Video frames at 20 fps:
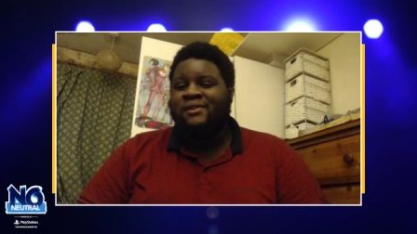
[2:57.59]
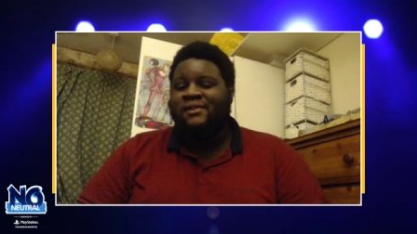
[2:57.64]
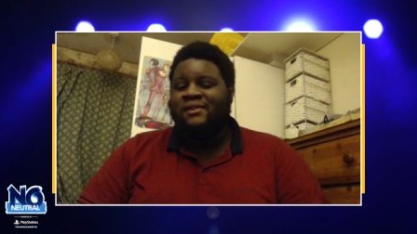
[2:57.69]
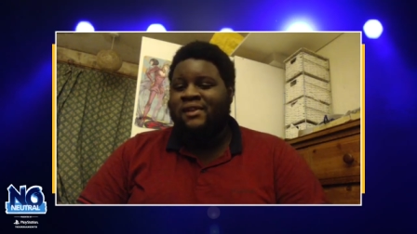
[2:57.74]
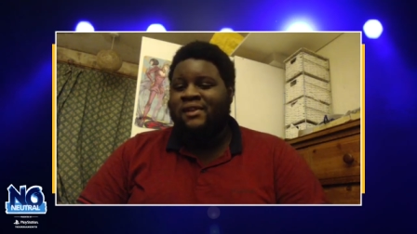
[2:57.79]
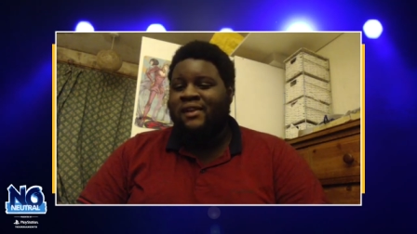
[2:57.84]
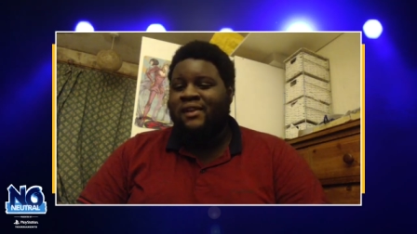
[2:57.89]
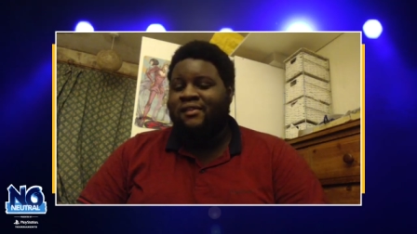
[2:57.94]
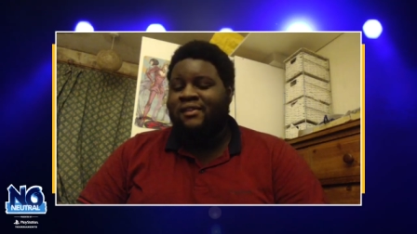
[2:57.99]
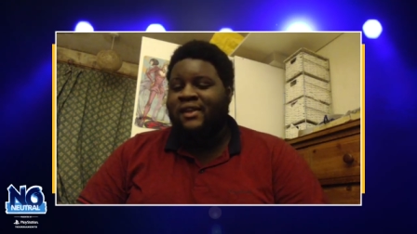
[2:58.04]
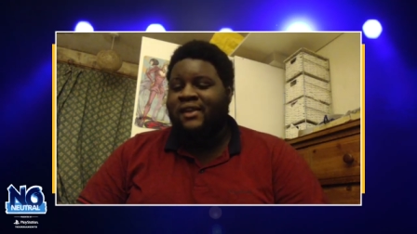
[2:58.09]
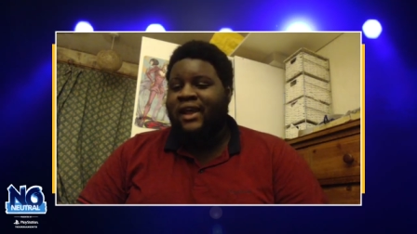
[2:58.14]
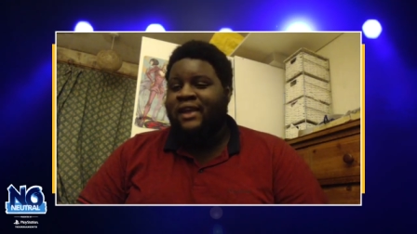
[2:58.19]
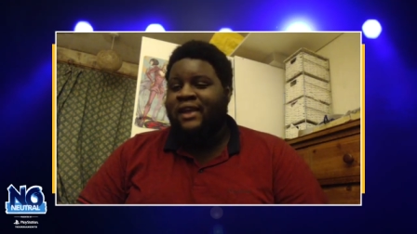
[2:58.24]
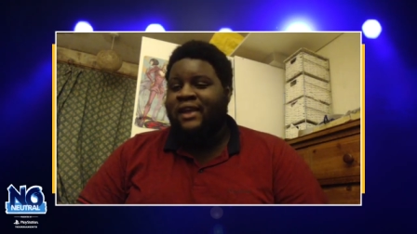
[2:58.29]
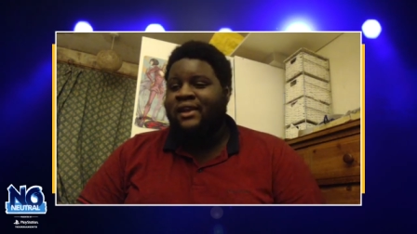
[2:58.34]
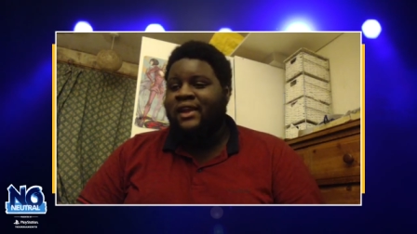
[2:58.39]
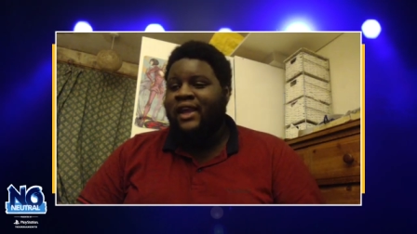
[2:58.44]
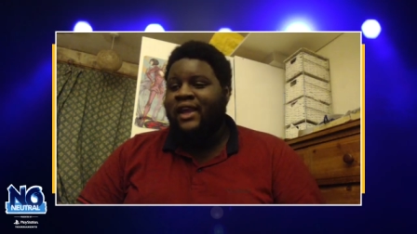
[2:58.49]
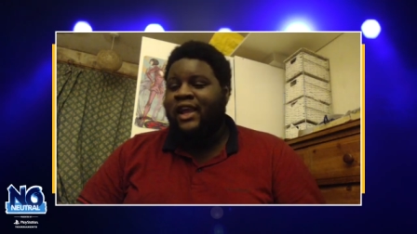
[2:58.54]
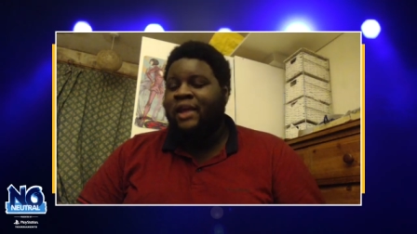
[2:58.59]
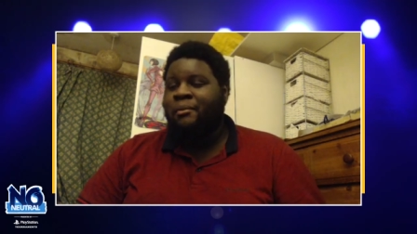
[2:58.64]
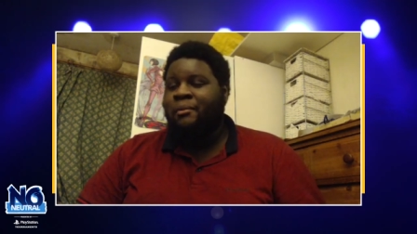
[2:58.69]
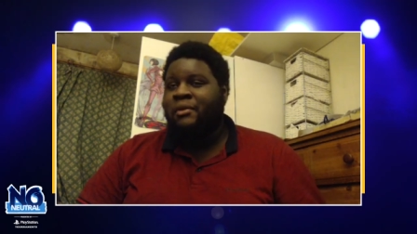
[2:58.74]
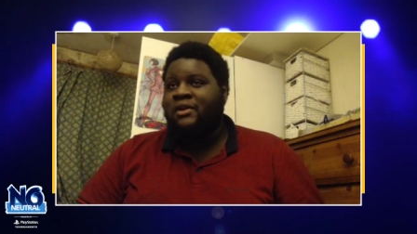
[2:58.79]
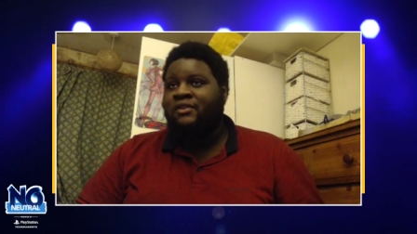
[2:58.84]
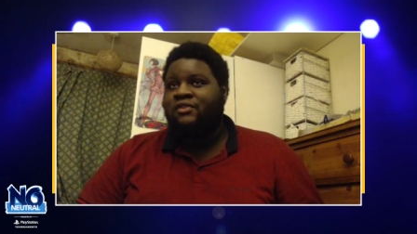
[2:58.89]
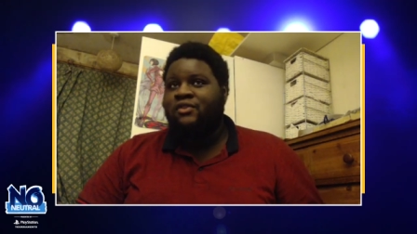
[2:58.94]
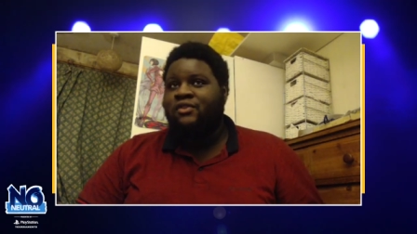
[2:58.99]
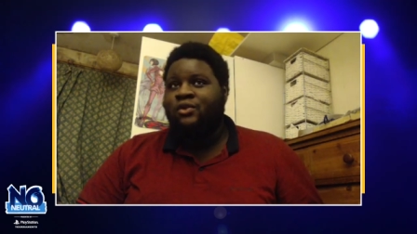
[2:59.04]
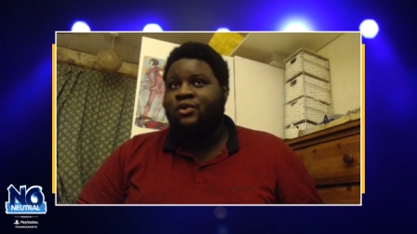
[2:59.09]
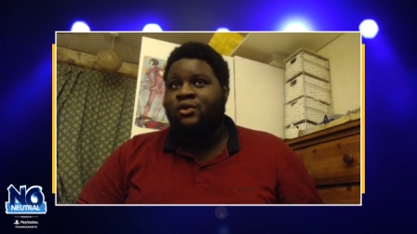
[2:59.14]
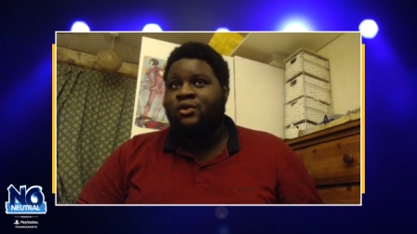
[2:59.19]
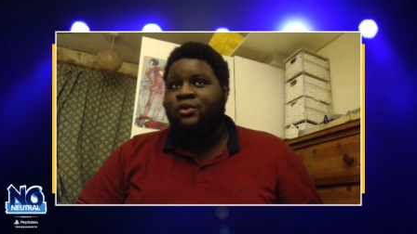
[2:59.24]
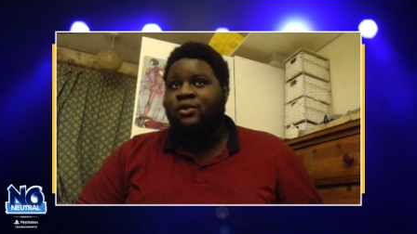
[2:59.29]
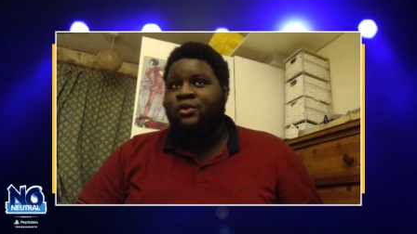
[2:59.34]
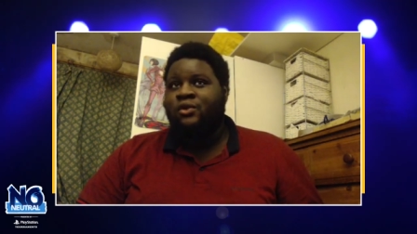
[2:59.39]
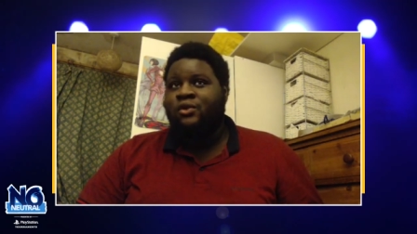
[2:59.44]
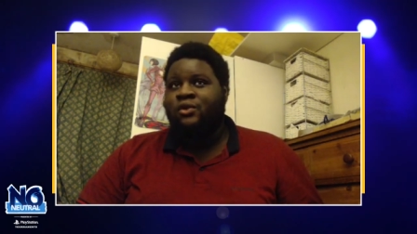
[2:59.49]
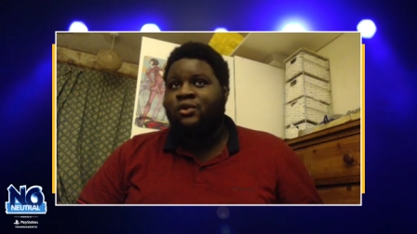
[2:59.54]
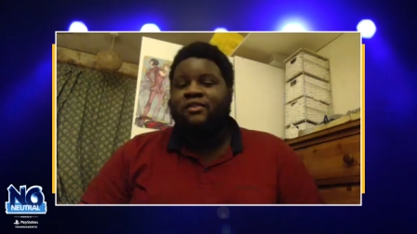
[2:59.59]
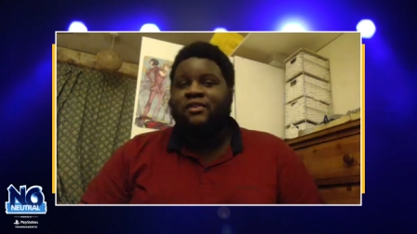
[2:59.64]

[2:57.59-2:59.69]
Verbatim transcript: decent at the game until around